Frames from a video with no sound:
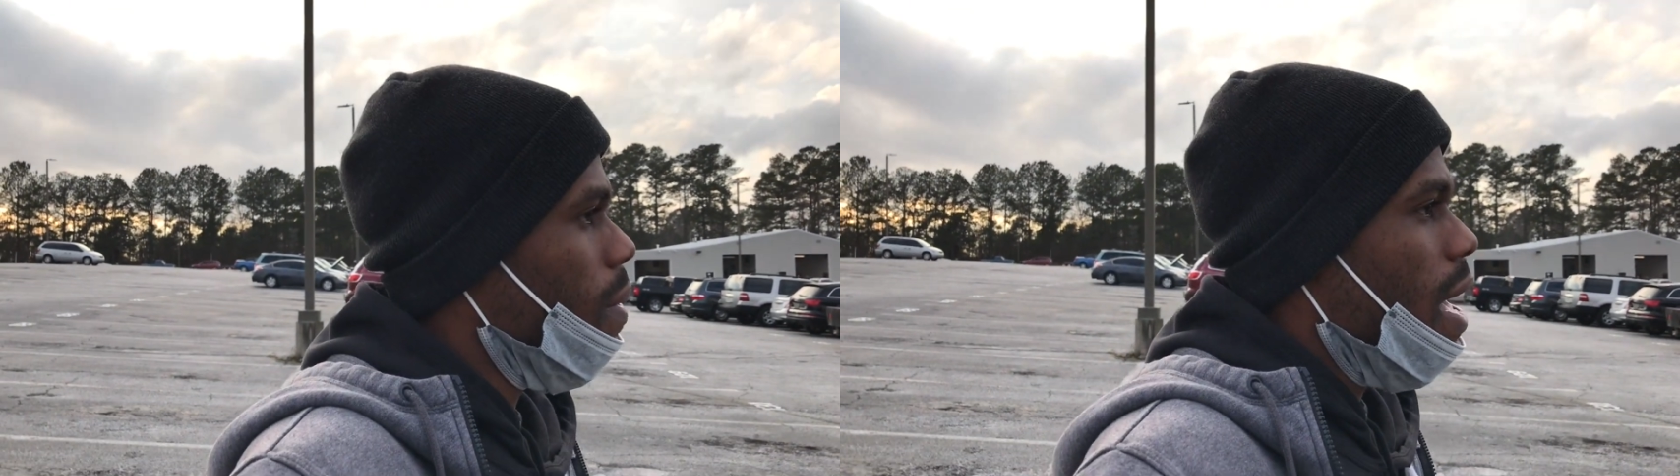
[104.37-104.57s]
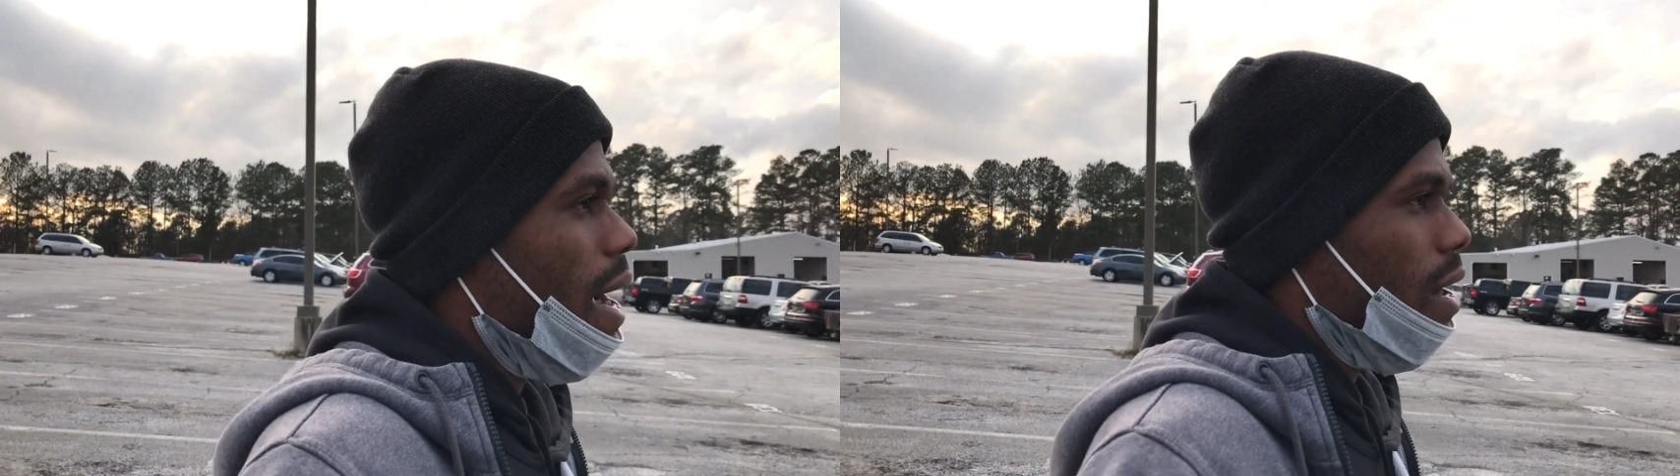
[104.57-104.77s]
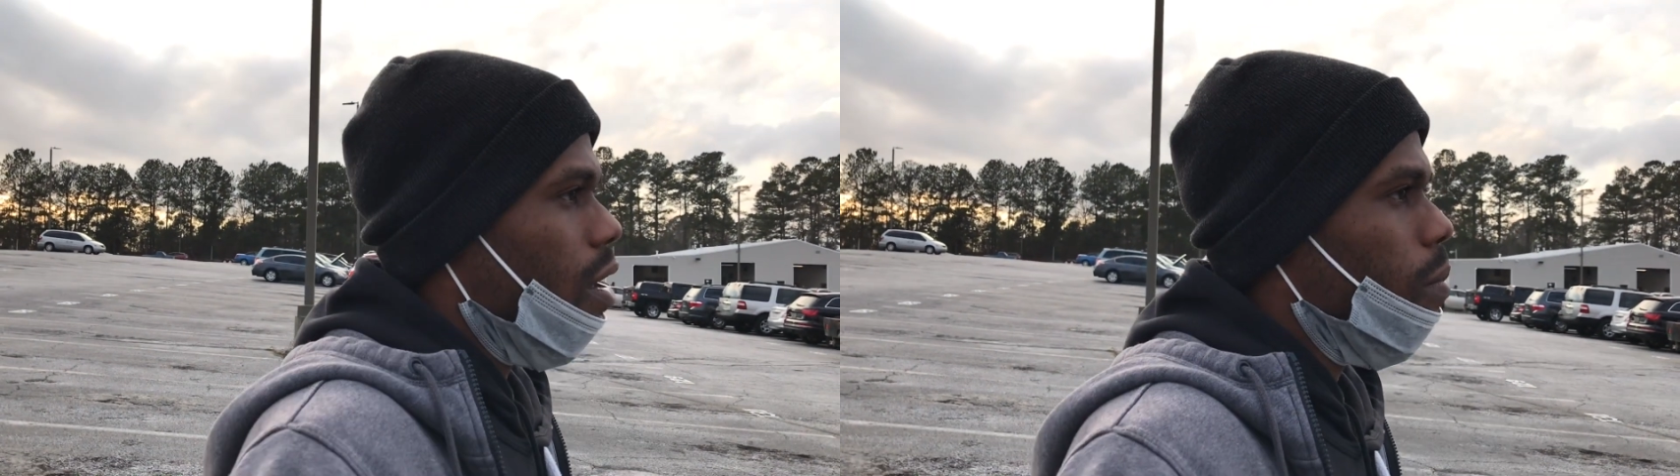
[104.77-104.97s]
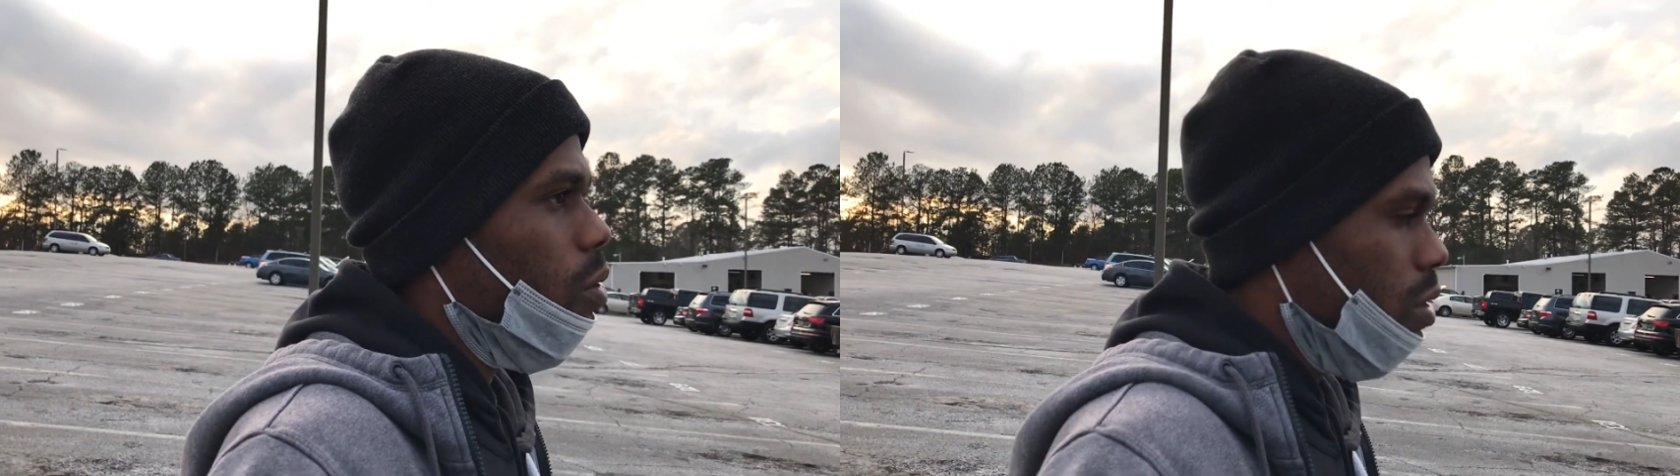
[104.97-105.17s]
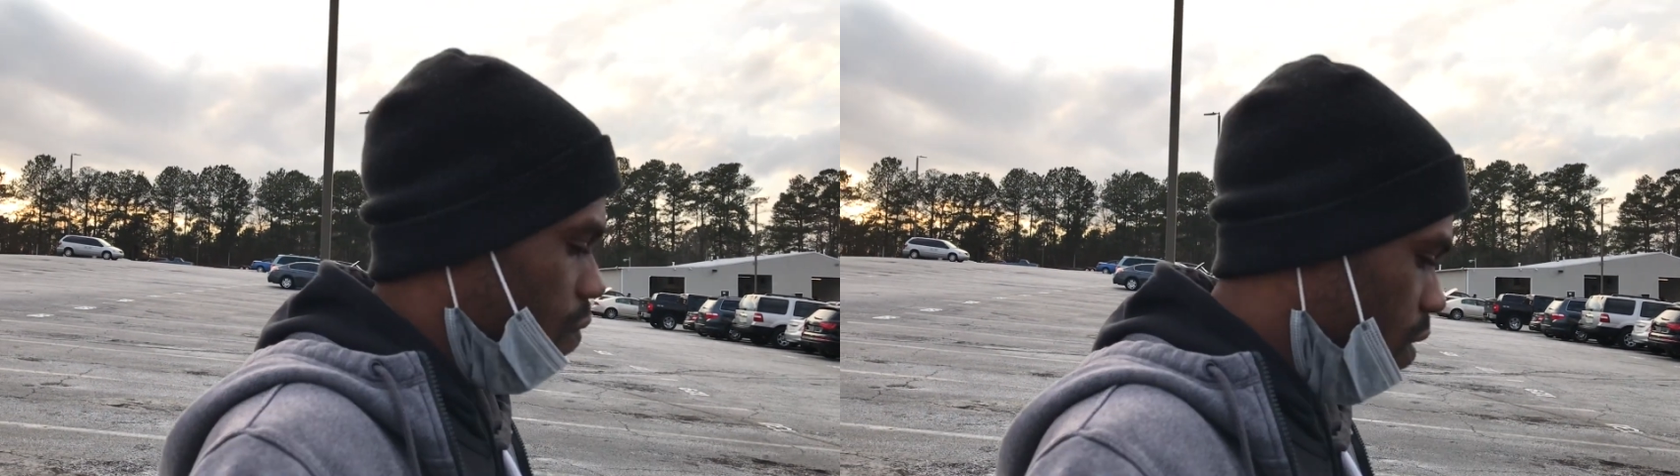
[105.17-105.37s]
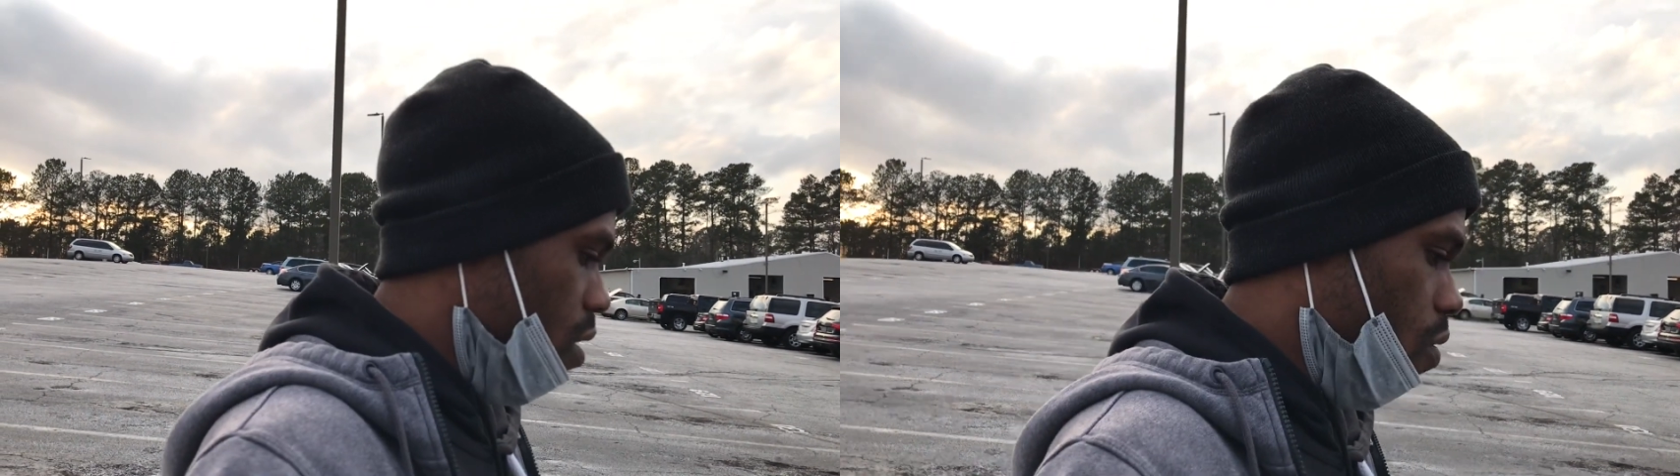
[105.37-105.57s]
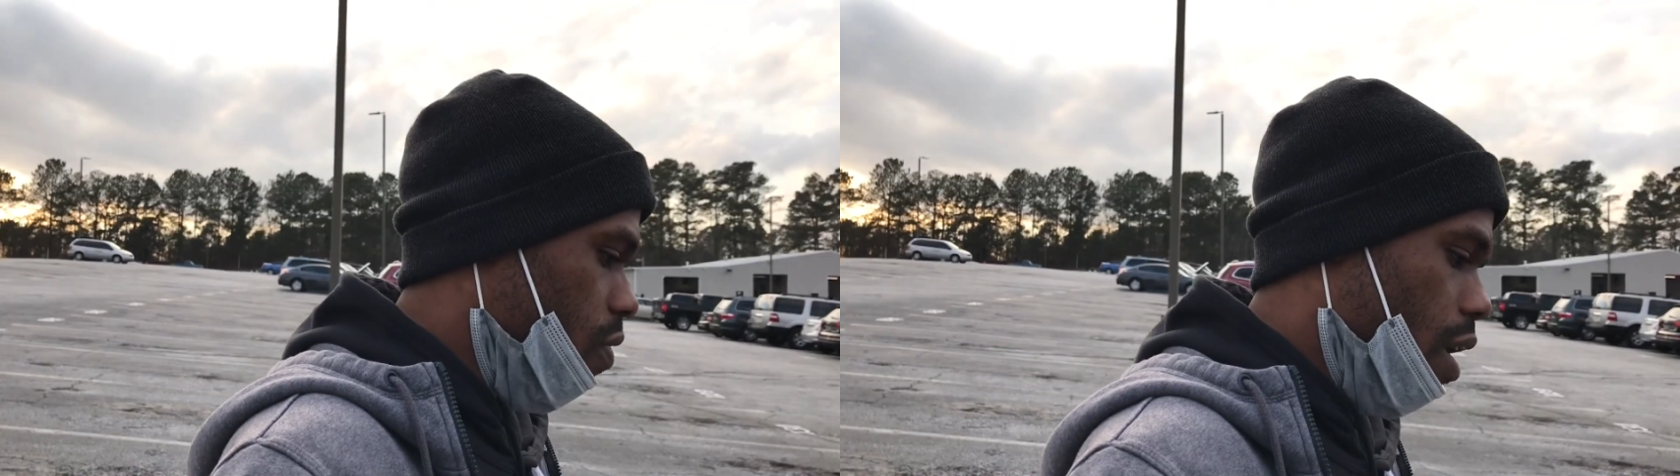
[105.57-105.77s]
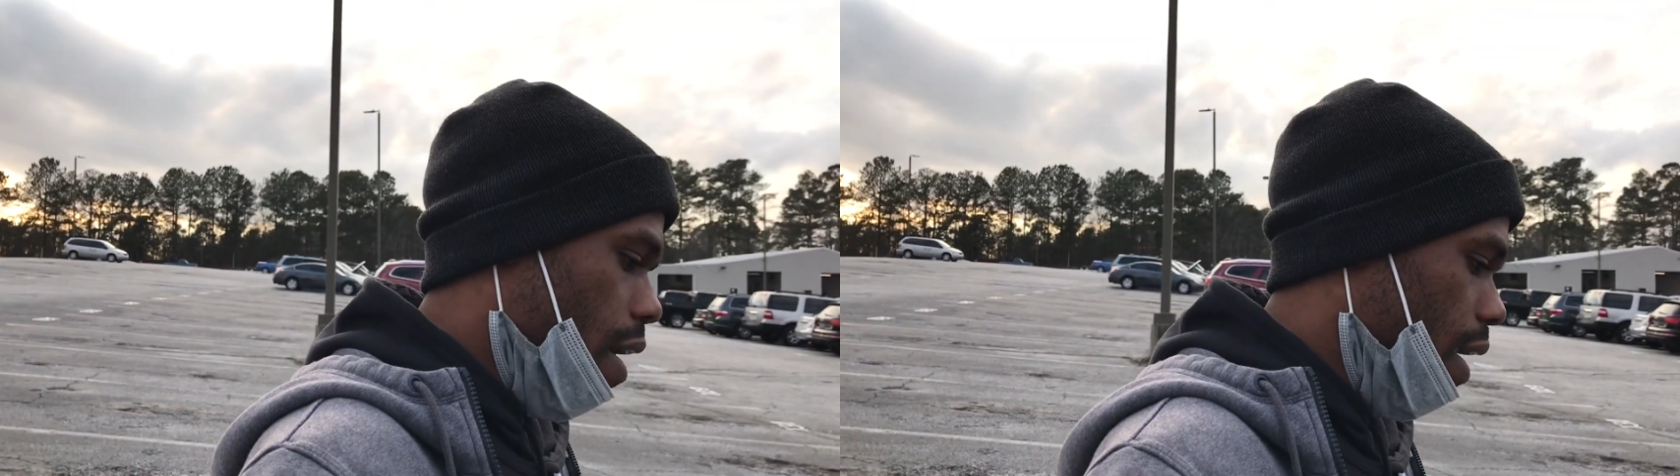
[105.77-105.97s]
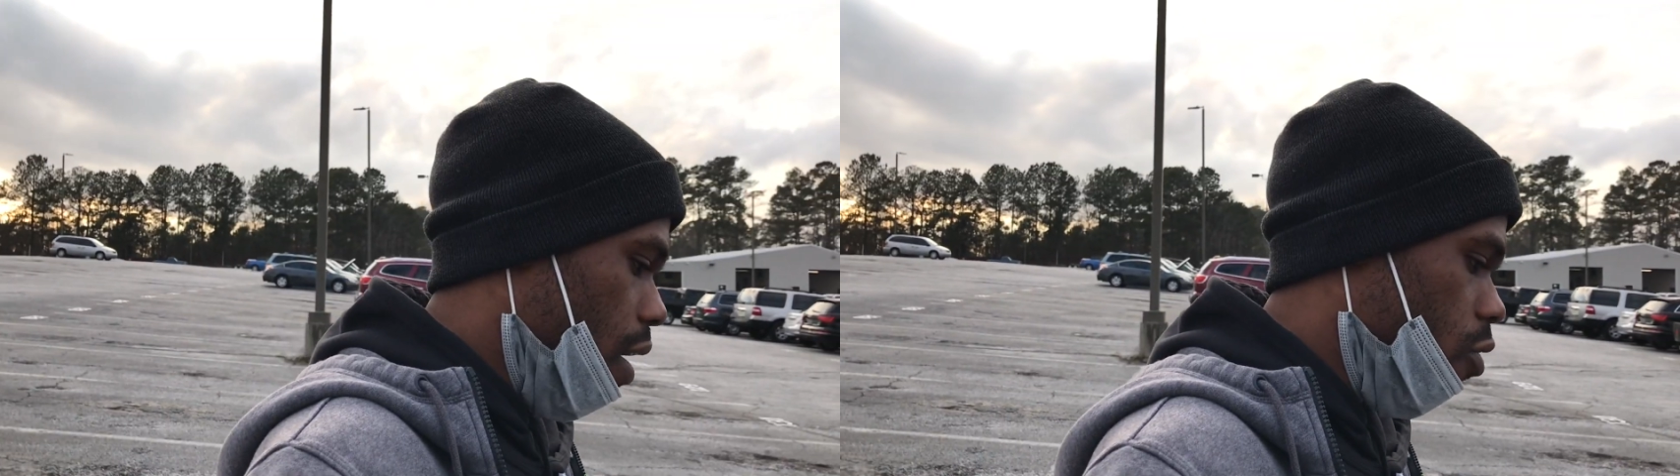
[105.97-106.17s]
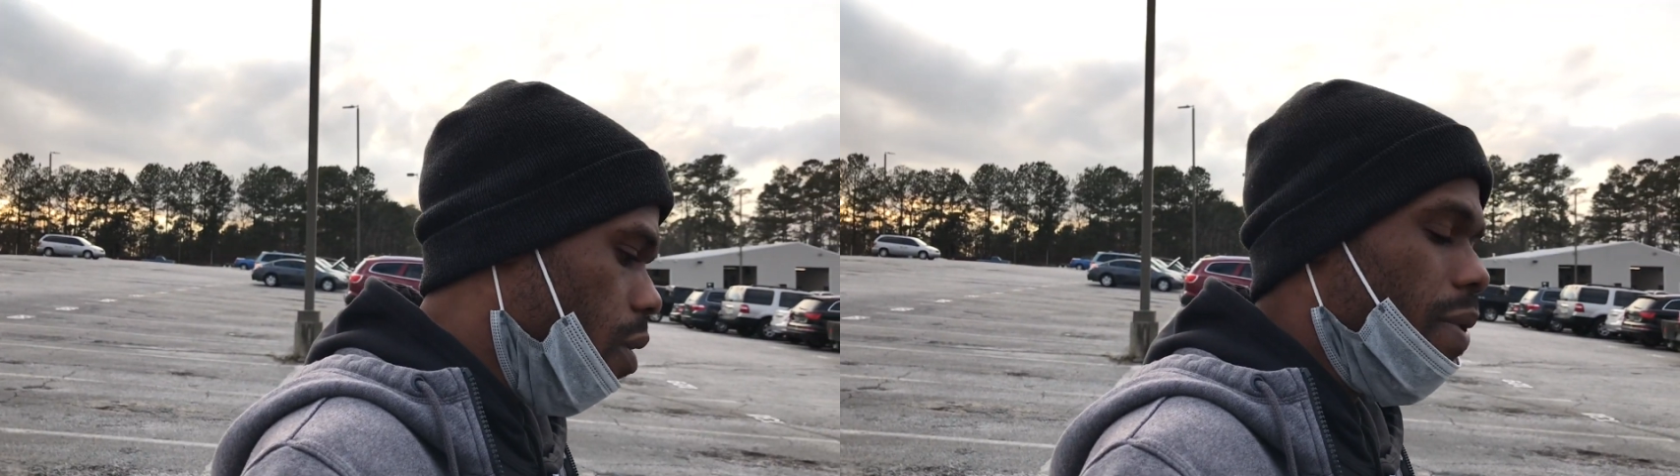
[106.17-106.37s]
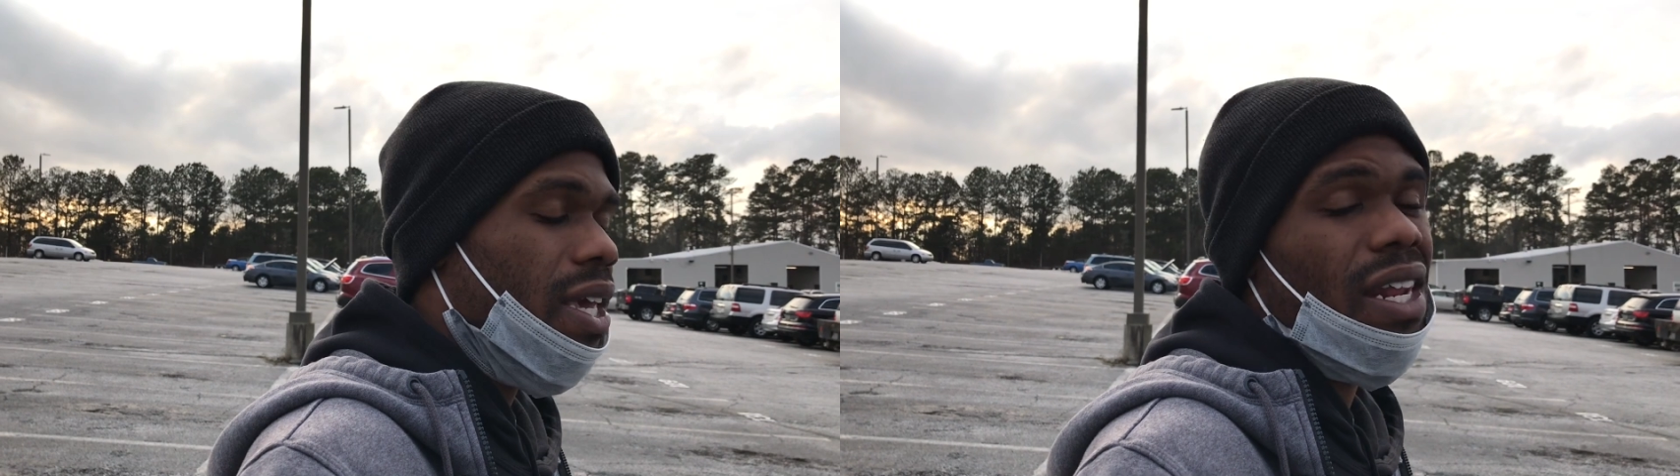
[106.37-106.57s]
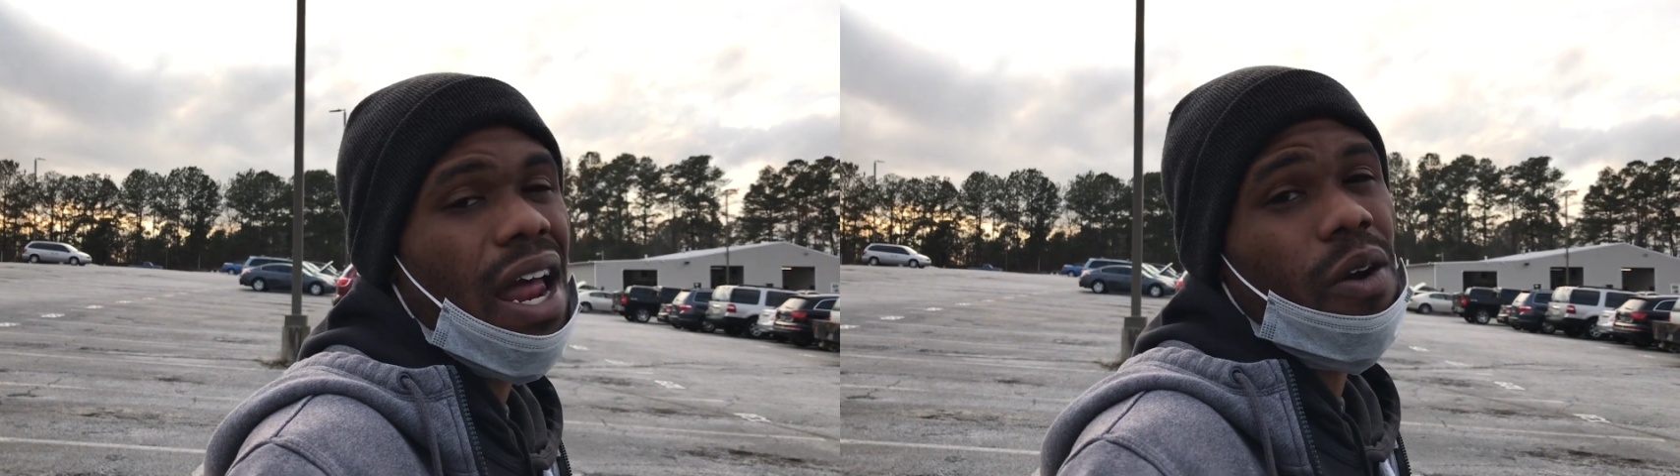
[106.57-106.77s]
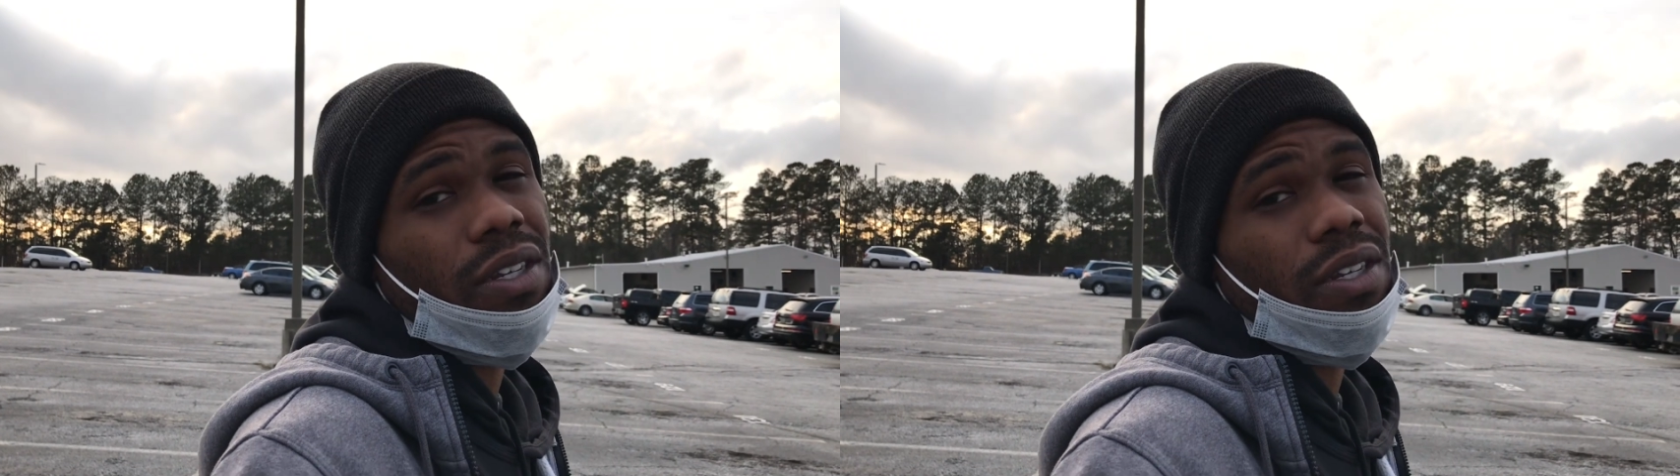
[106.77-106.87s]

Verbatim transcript: I gotta upload this video for y'all. I gotta hurry up and get it out.